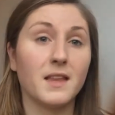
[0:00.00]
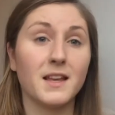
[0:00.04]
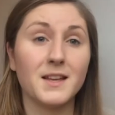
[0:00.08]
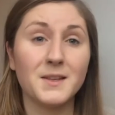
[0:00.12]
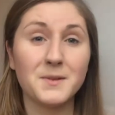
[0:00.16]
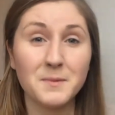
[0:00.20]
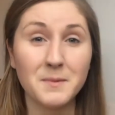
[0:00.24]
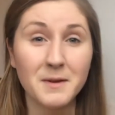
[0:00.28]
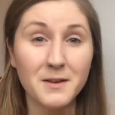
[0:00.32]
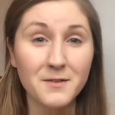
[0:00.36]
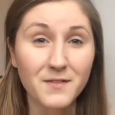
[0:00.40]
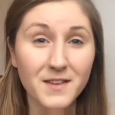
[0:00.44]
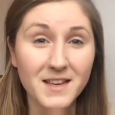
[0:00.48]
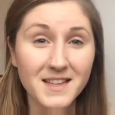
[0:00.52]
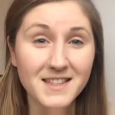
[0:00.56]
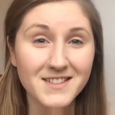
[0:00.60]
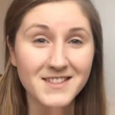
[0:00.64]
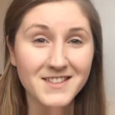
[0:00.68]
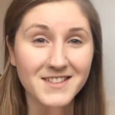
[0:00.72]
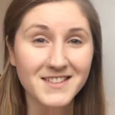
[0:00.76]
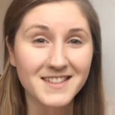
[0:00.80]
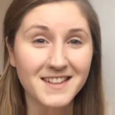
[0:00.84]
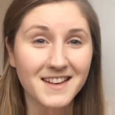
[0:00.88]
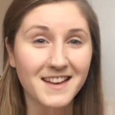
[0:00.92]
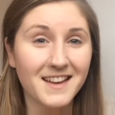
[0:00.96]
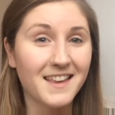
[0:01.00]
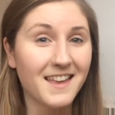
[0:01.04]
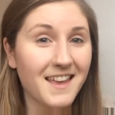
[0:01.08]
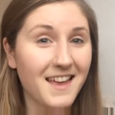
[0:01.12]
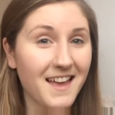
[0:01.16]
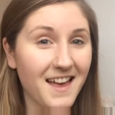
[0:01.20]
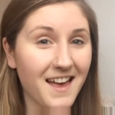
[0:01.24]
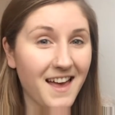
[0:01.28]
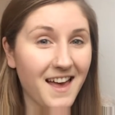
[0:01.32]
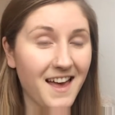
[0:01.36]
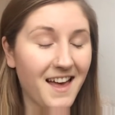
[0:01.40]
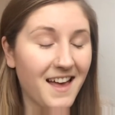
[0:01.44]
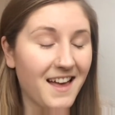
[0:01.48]
that's what my face looks like.
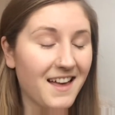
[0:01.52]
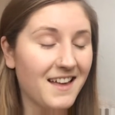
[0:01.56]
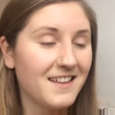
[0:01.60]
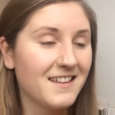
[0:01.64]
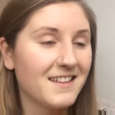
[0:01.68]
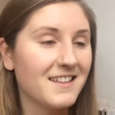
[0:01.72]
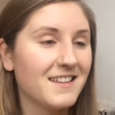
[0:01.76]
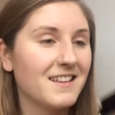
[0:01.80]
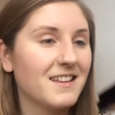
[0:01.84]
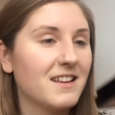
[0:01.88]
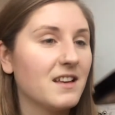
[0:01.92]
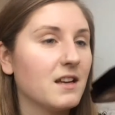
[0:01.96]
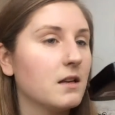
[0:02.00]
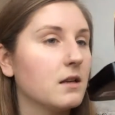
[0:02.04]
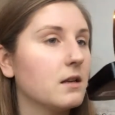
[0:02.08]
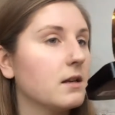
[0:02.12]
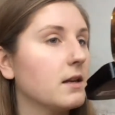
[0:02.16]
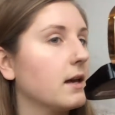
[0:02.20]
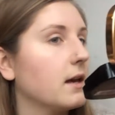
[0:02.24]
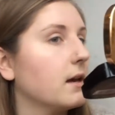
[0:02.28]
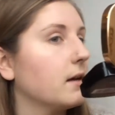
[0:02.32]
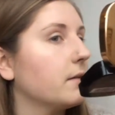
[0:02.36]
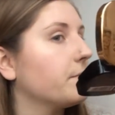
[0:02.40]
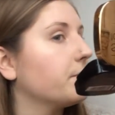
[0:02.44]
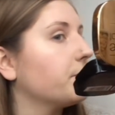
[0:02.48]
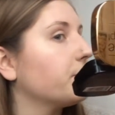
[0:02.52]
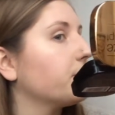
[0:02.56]
Yeah.